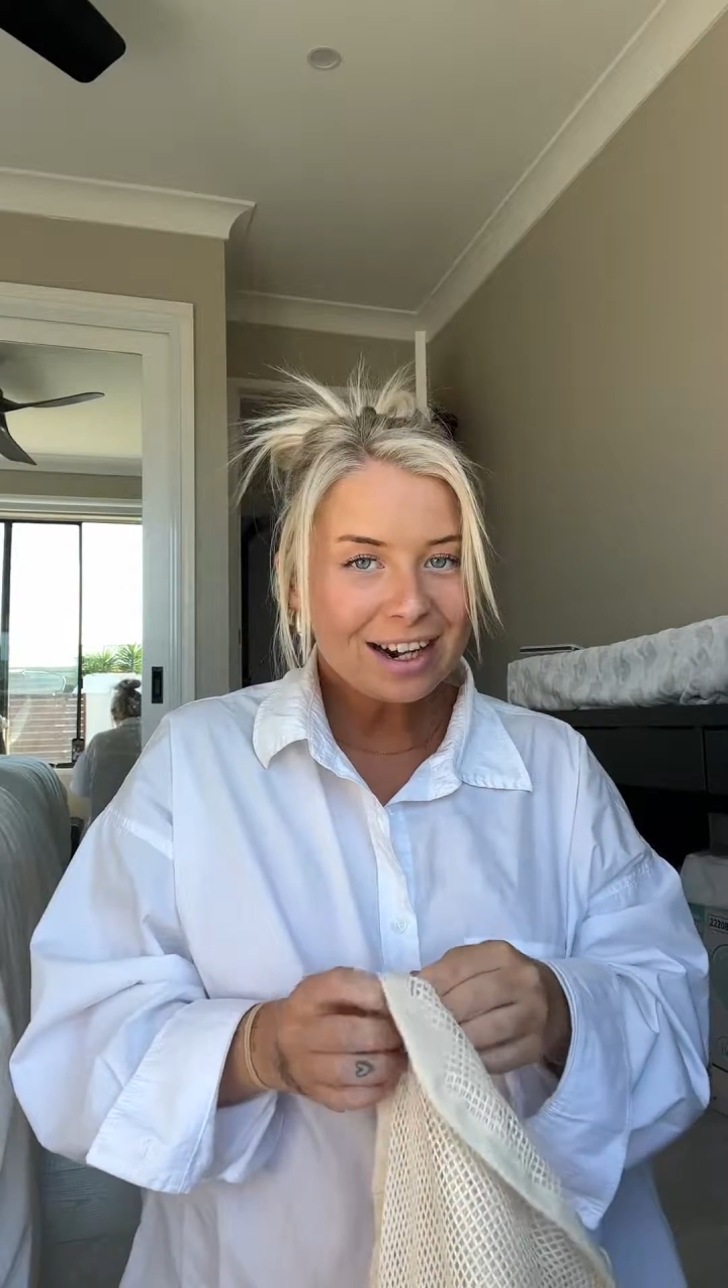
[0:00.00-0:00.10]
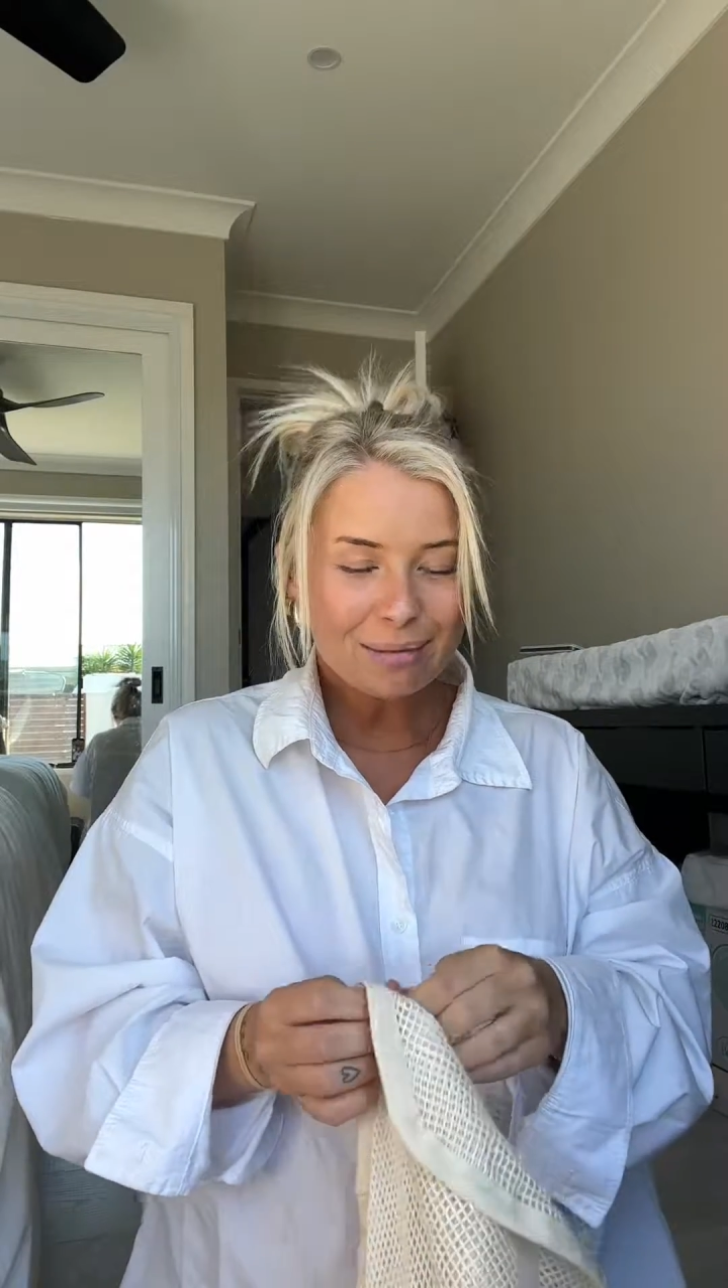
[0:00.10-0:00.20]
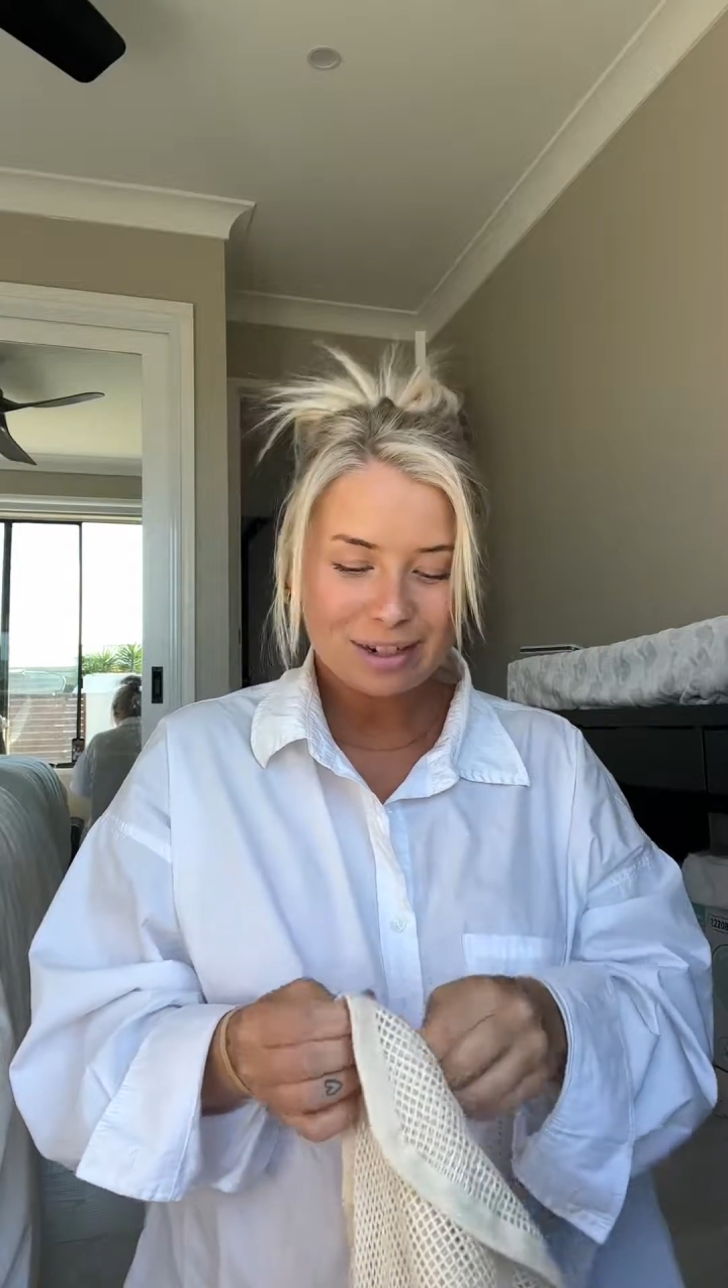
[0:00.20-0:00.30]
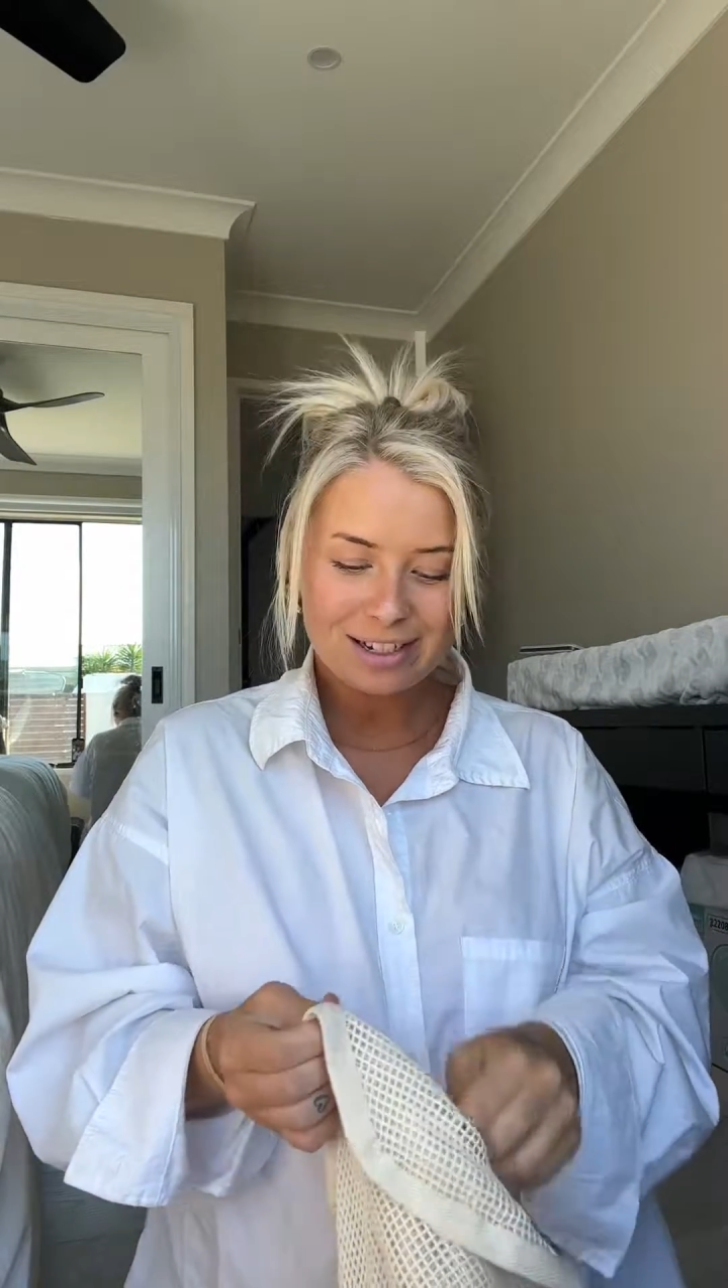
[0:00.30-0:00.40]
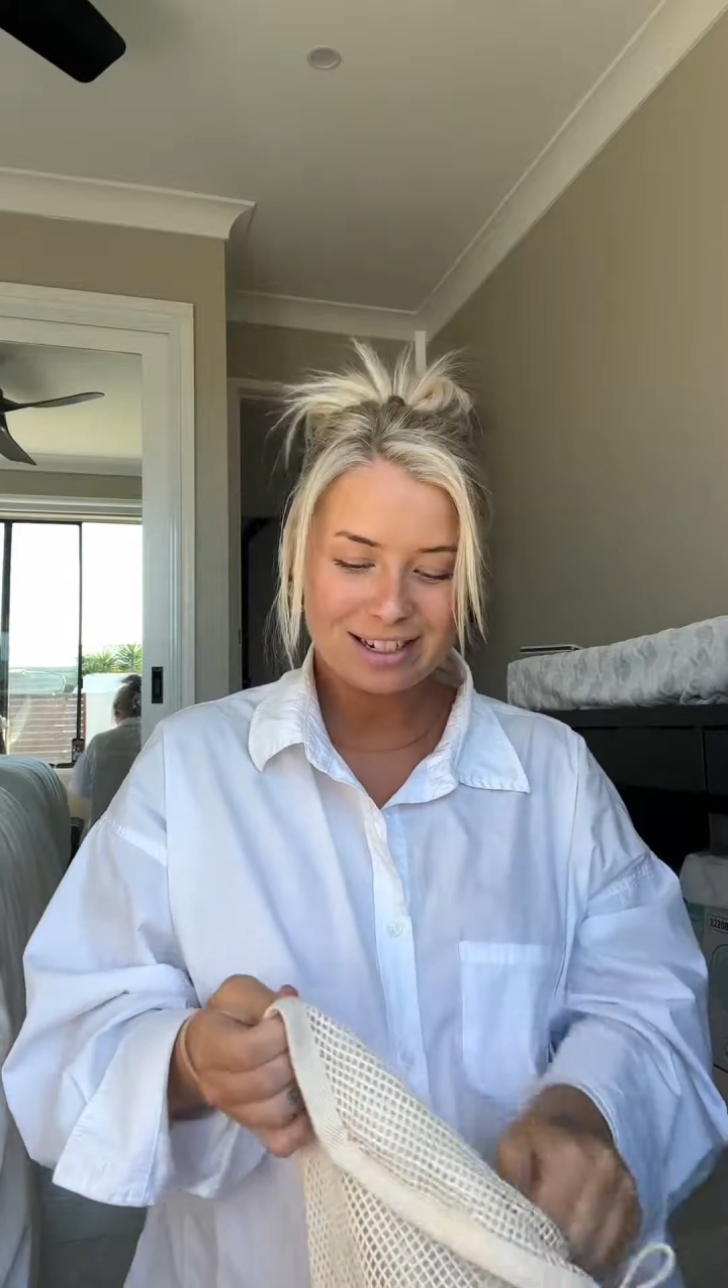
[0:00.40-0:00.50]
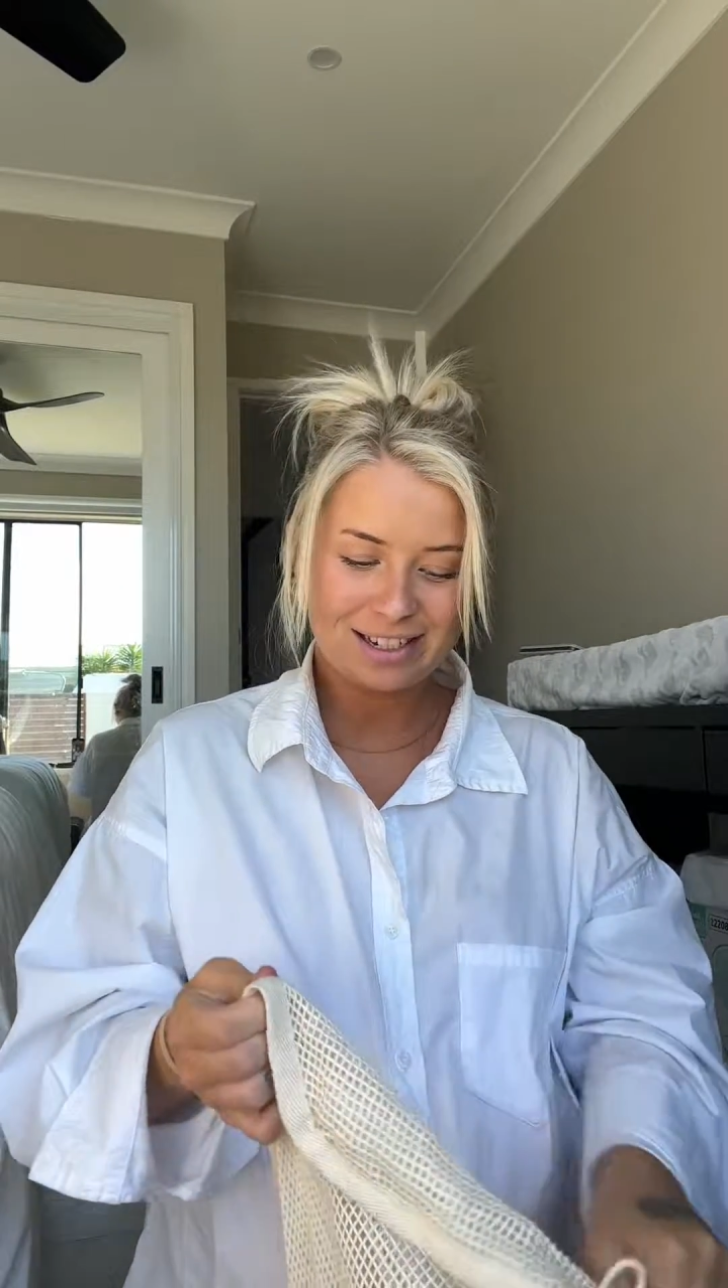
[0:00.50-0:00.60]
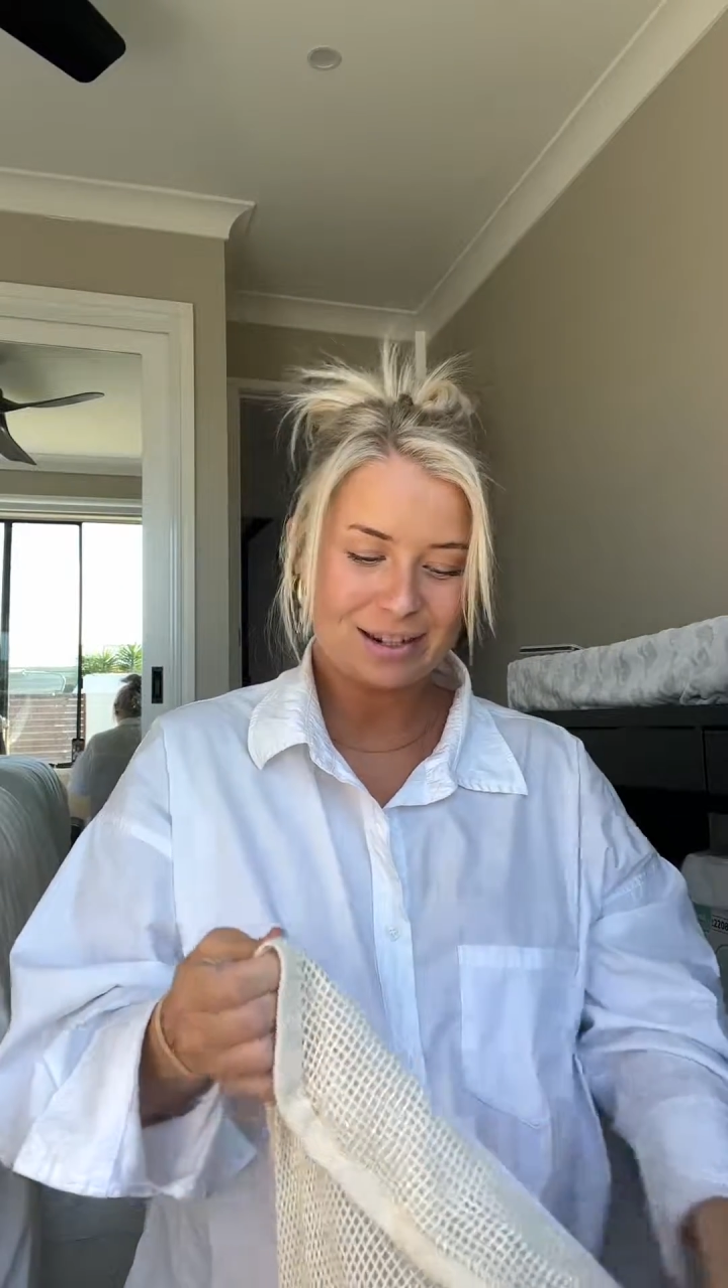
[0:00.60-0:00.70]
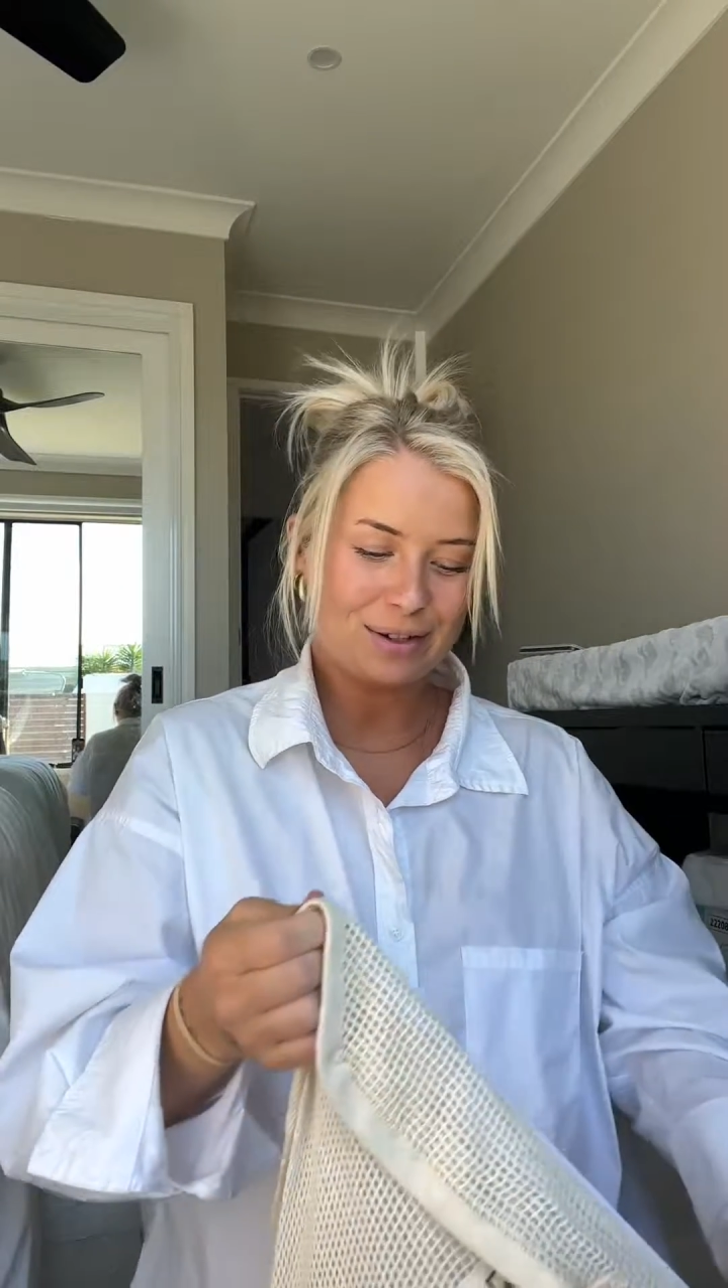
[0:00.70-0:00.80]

I've been so